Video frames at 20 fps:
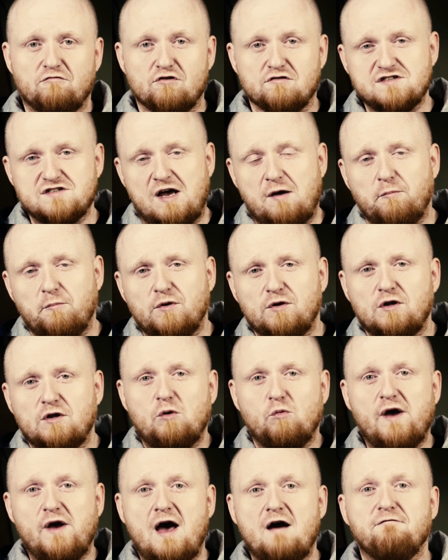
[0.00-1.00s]
For example,
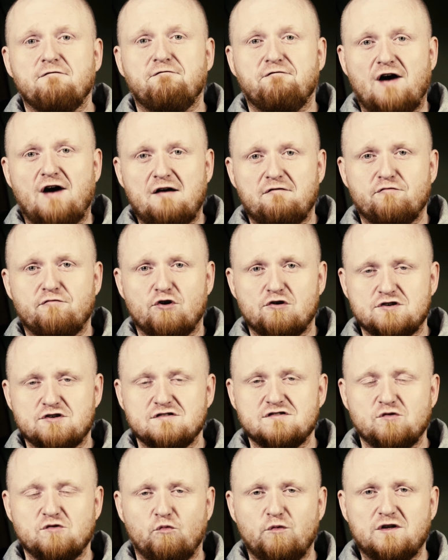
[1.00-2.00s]
we have 5
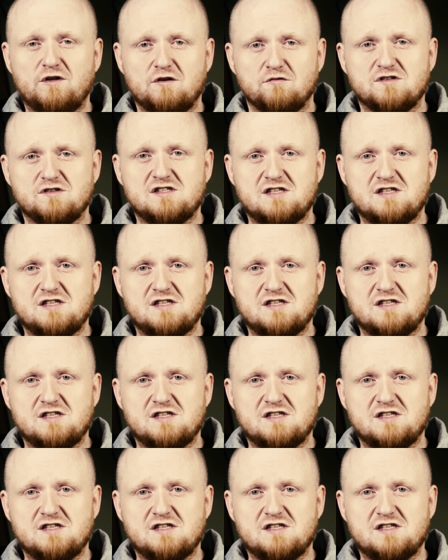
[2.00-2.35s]
versions of Windows